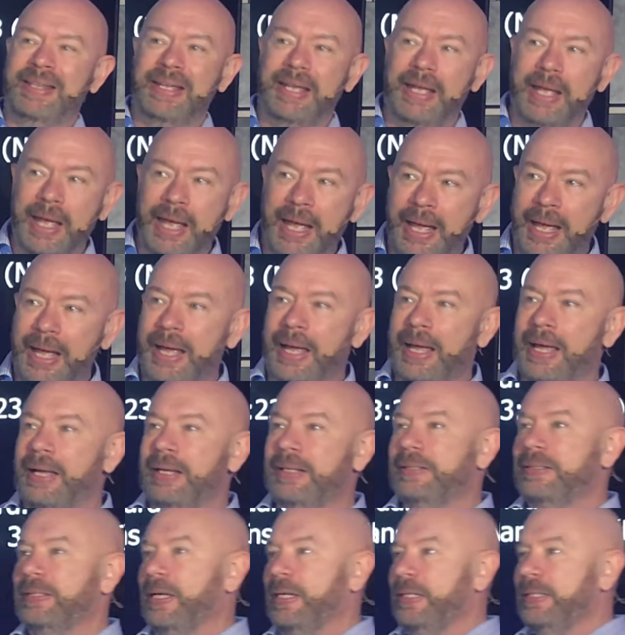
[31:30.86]
the
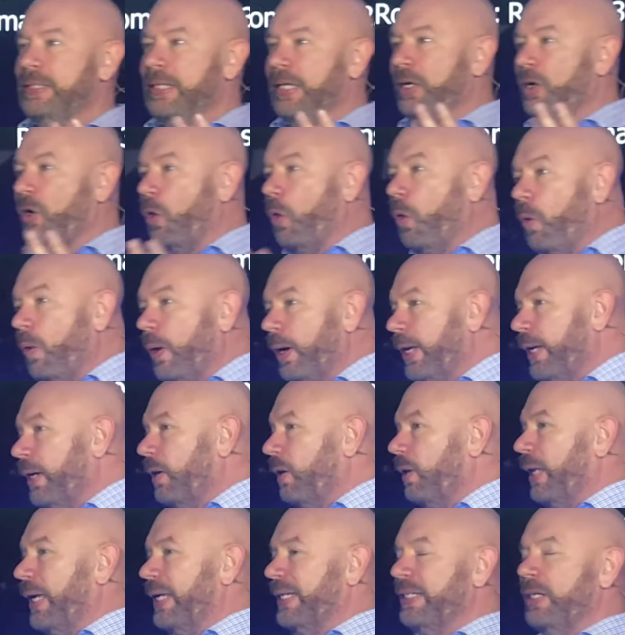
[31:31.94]
eggs, I did
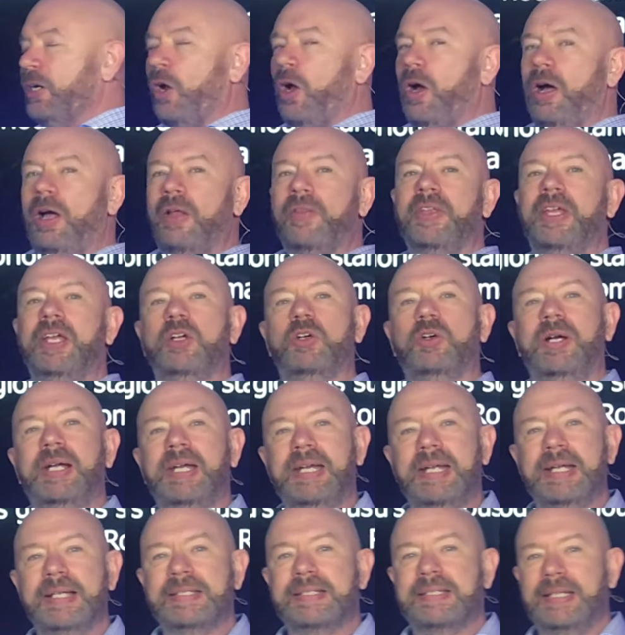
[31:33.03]
oil, I did all the
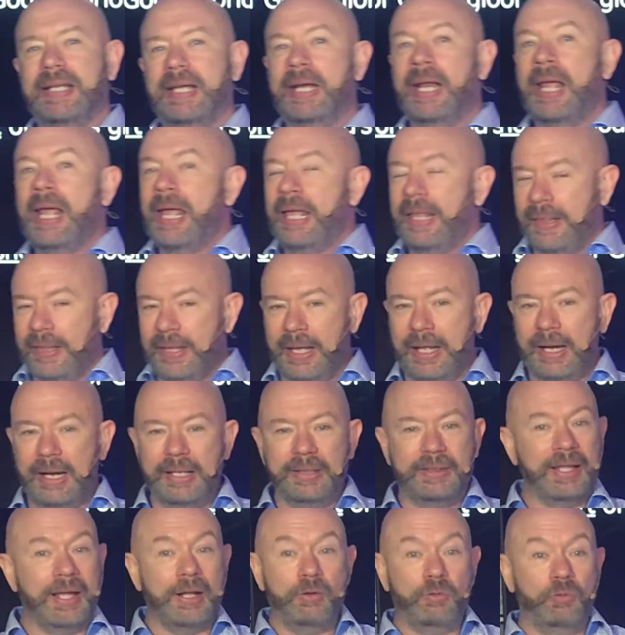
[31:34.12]
ingredients
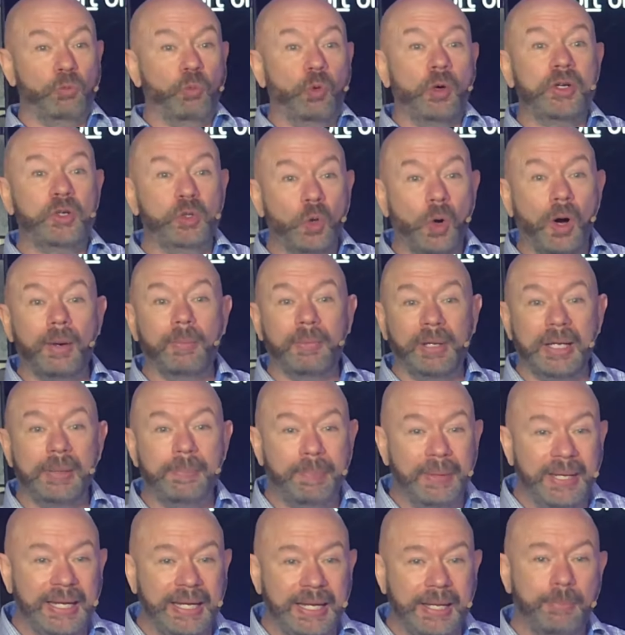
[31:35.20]
that would normally
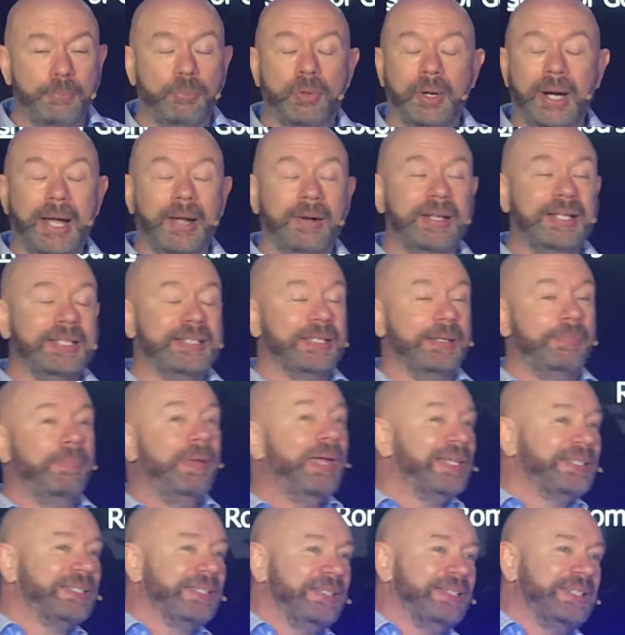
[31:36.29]
be in brownies that
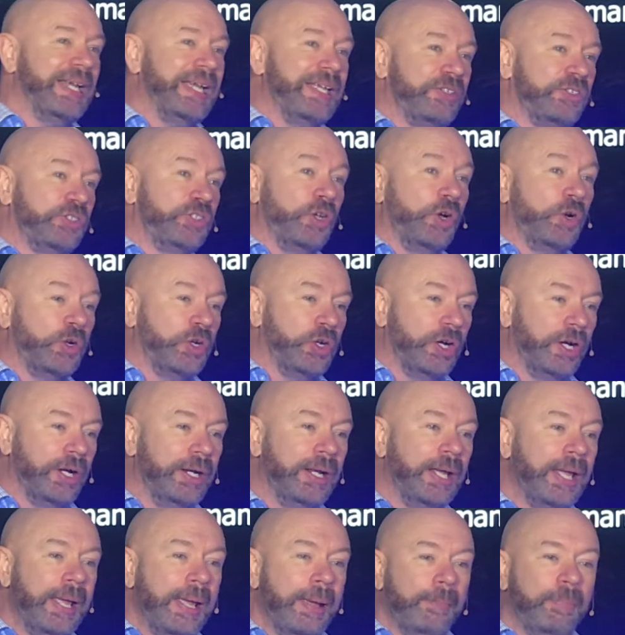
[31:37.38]
makes it taste so good.
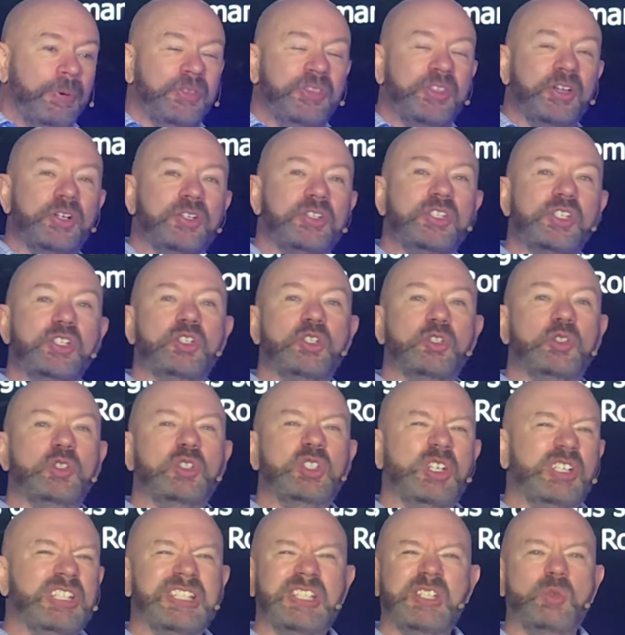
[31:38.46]
But there's just
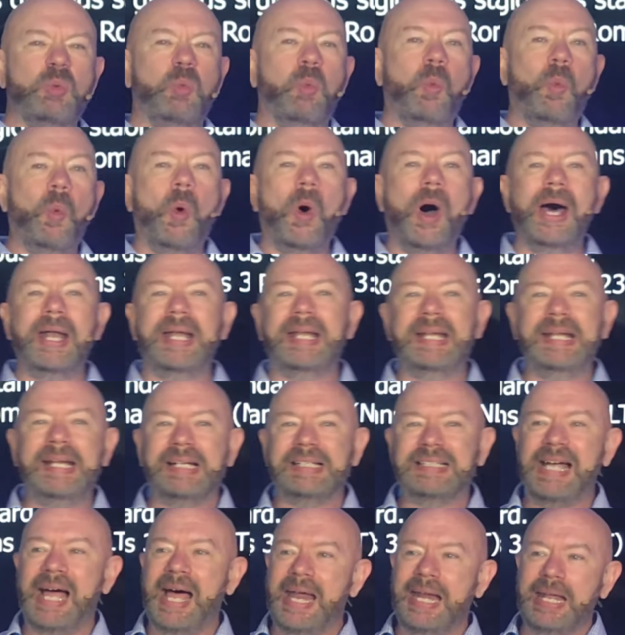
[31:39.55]
this one little
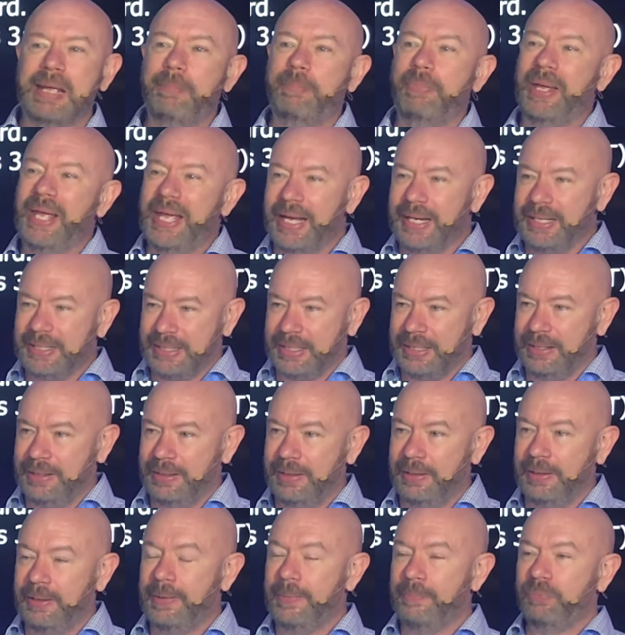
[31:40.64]
tiny bit
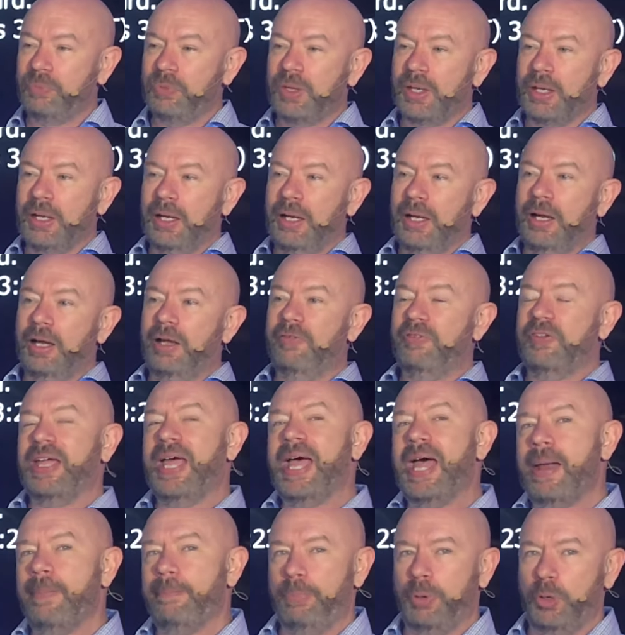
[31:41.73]
of
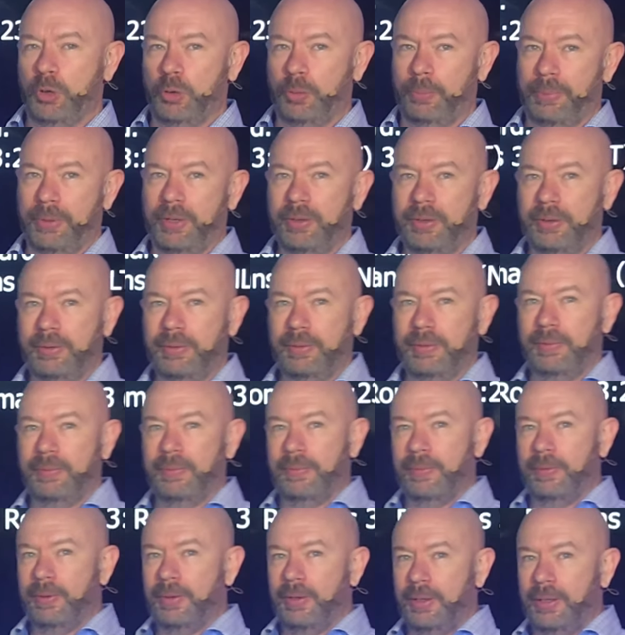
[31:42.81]
cat poop
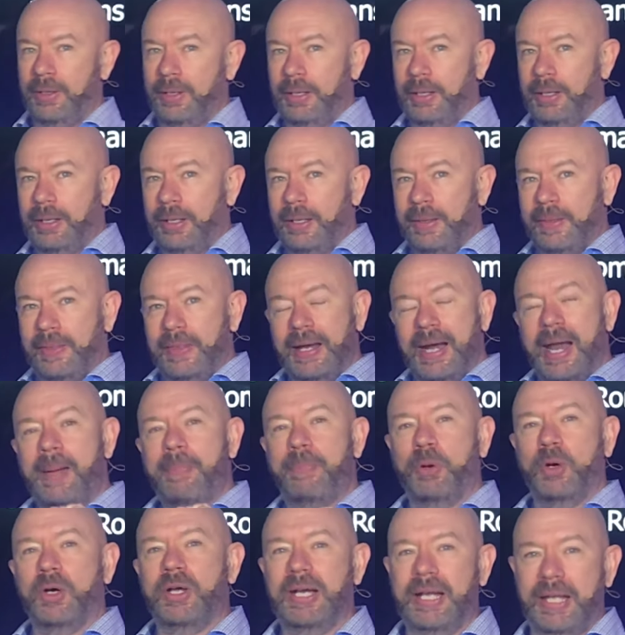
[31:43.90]
that I
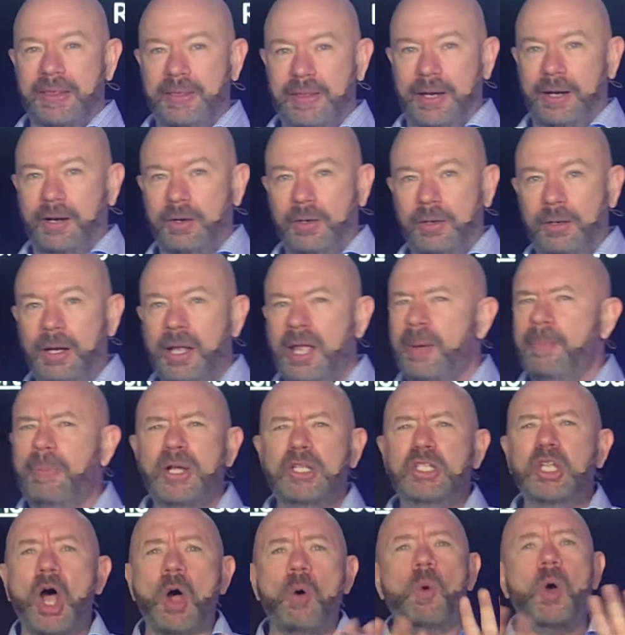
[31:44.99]
put in there. But
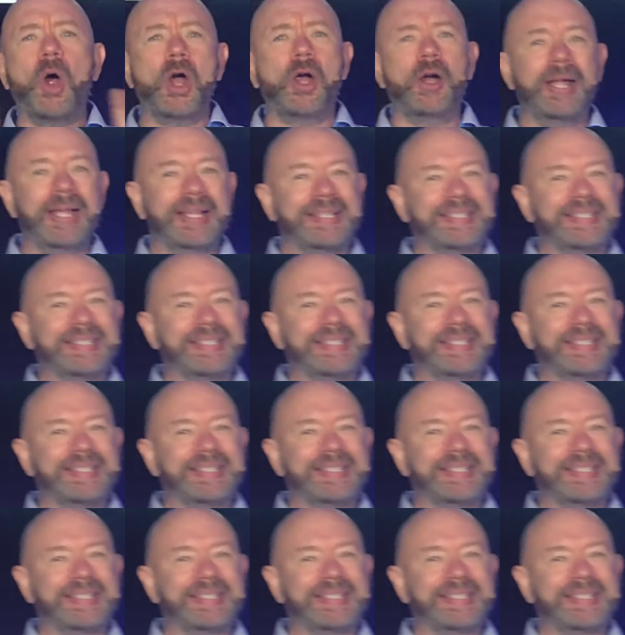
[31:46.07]
don't worry,